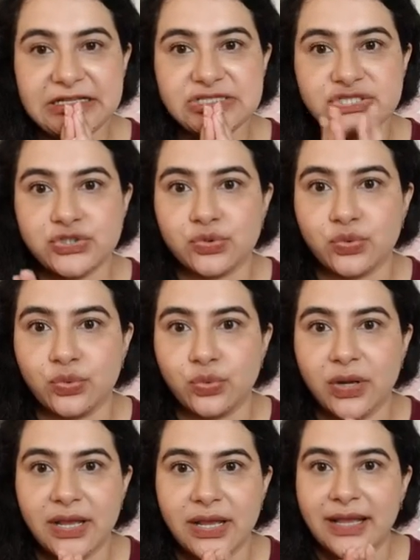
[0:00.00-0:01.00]
So
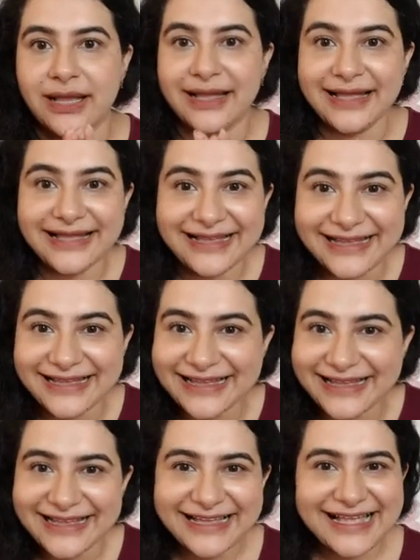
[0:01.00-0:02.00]

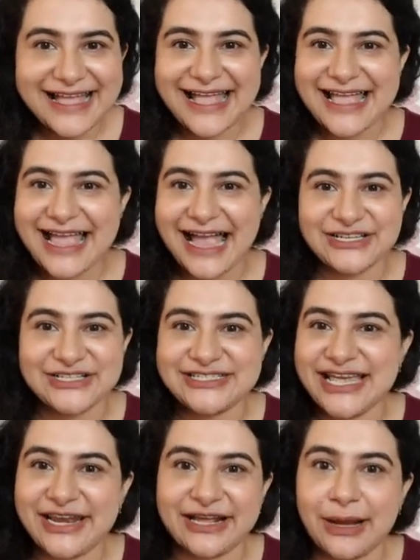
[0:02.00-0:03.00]
I just
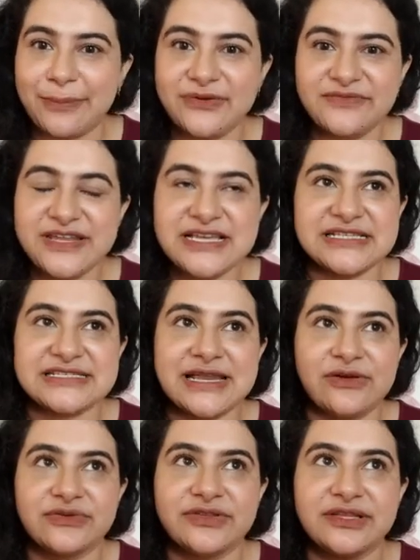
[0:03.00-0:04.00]
had a couple of days.
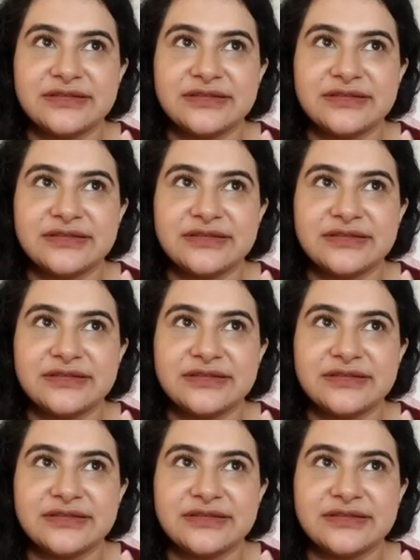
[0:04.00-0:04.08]
Now,